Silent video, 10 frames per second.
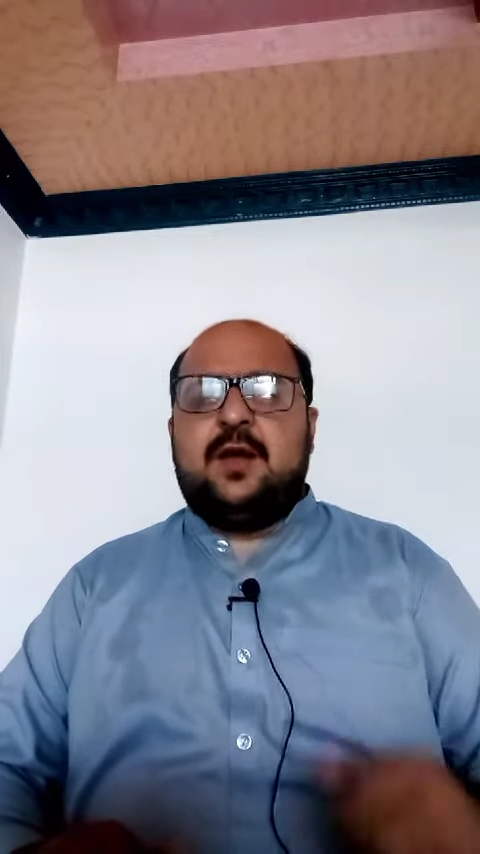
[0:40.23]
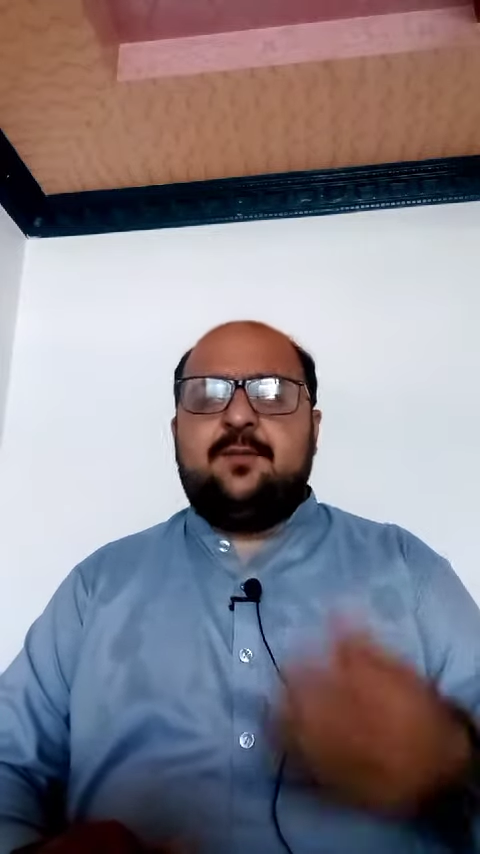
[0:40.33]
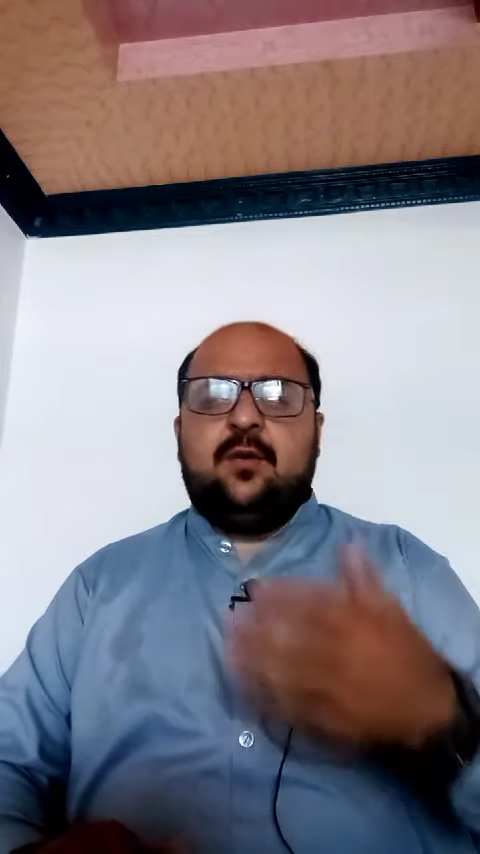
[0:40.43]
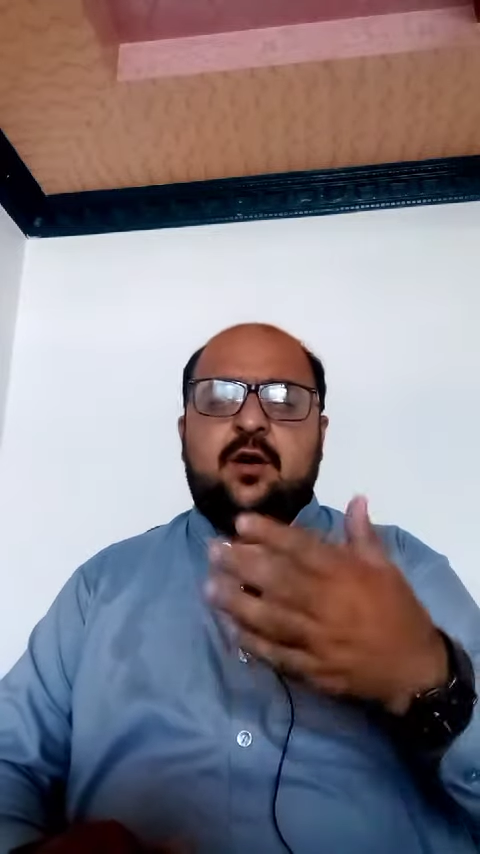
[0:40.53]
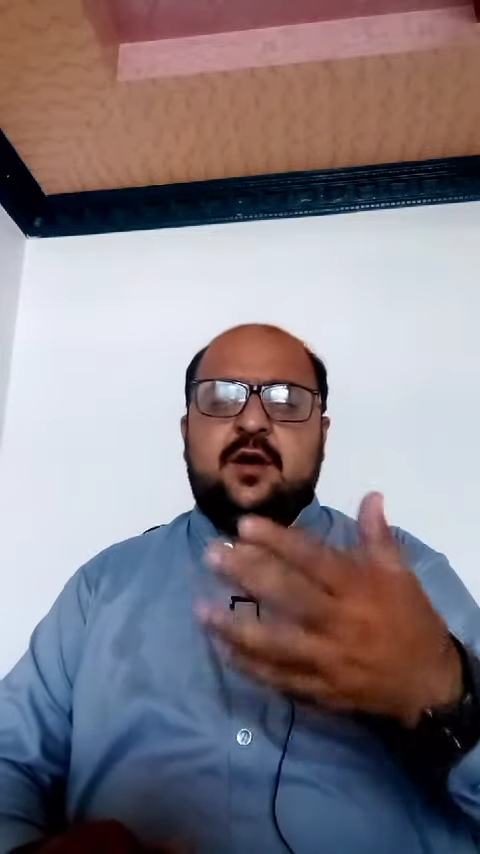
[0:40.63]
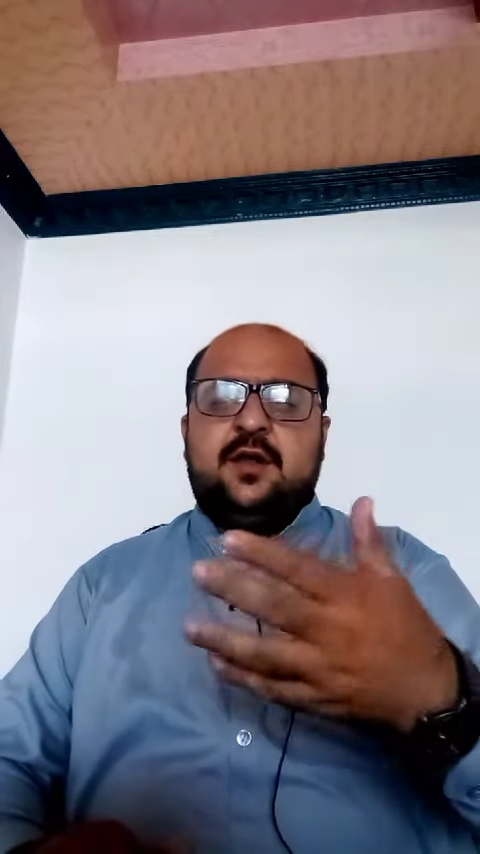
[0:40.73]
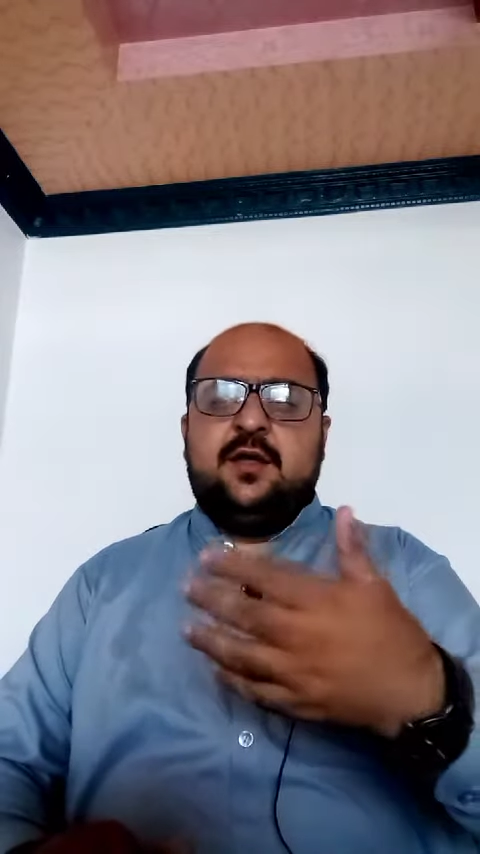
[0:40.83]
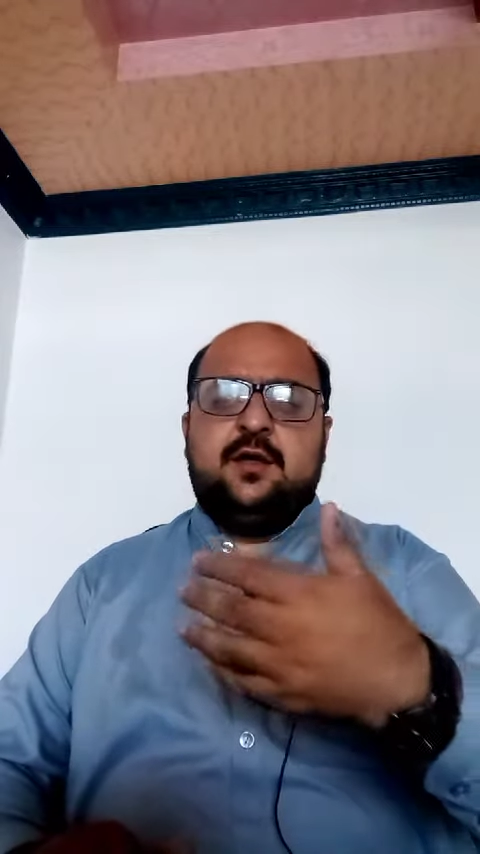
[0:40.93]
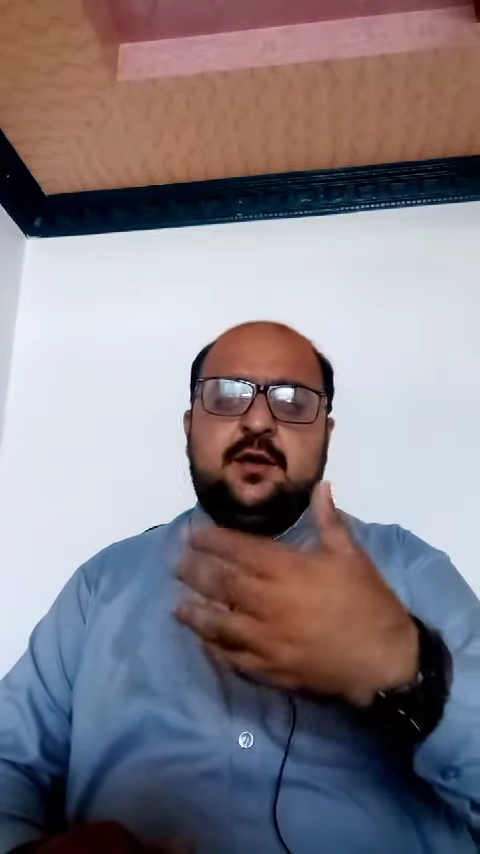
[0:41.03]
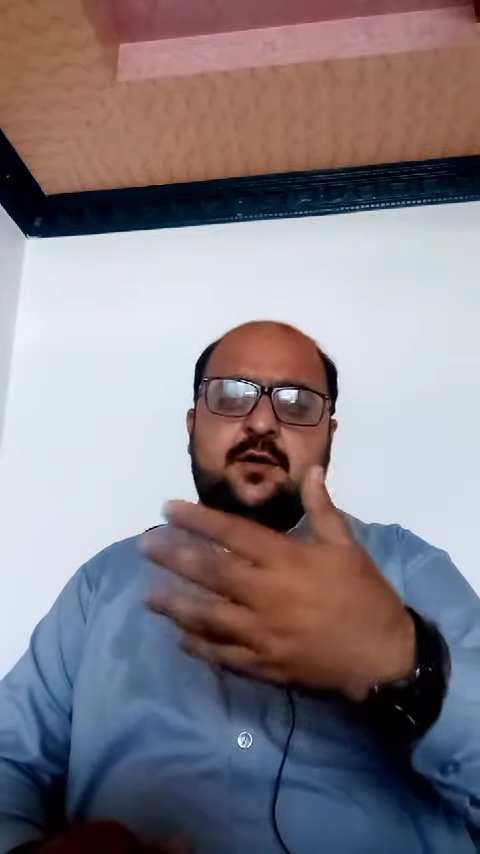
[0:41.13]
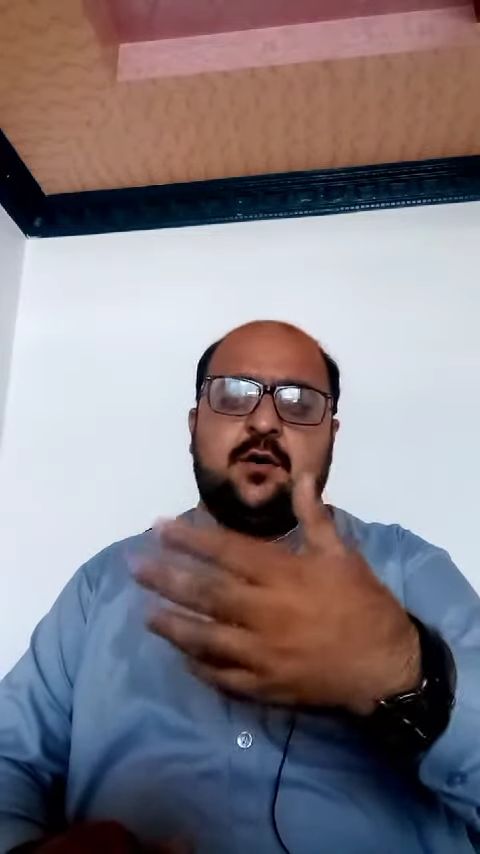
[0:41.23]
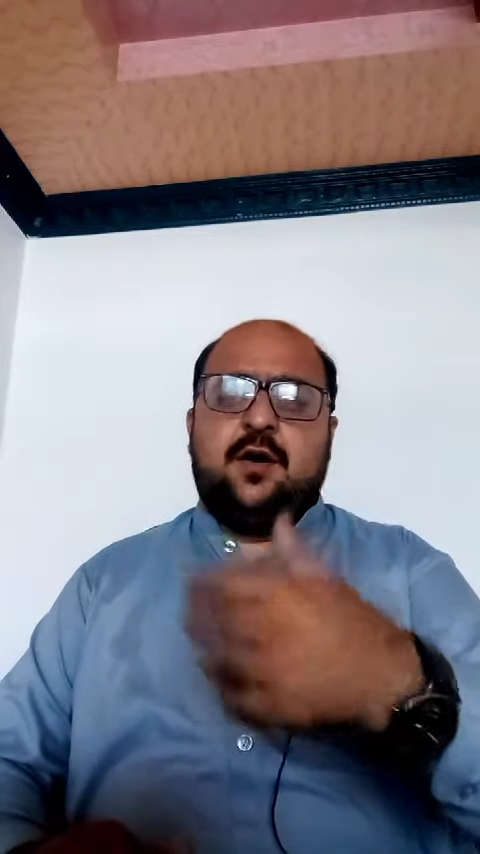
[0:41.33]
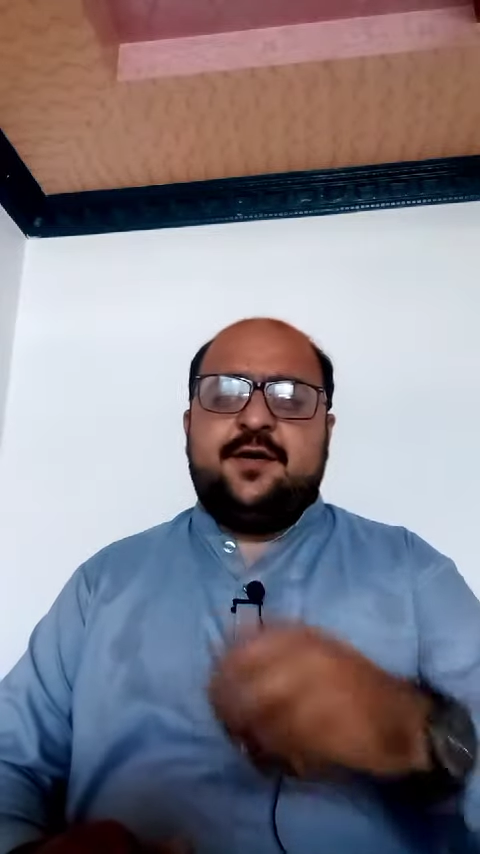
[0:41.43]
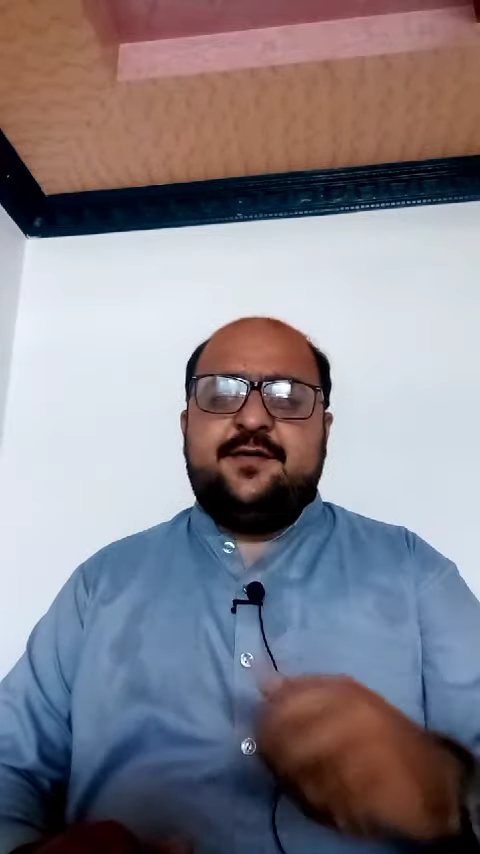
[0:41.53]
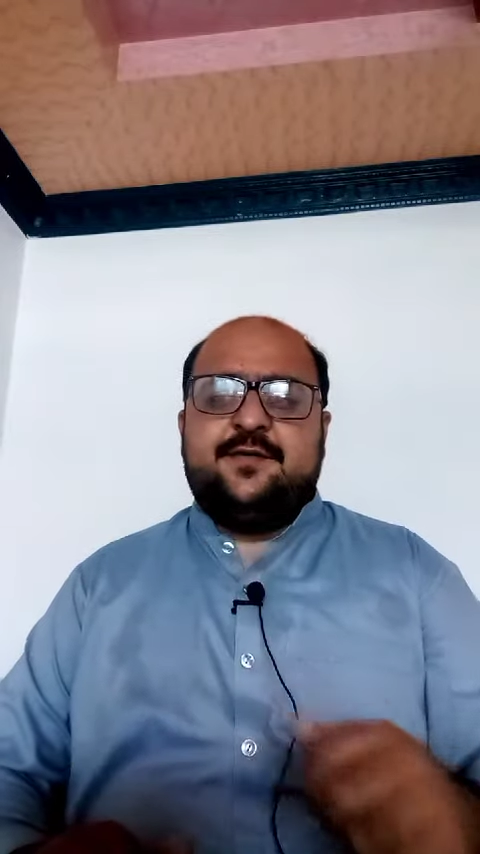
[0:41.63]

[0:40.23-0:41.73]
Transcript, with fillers: I have already recorded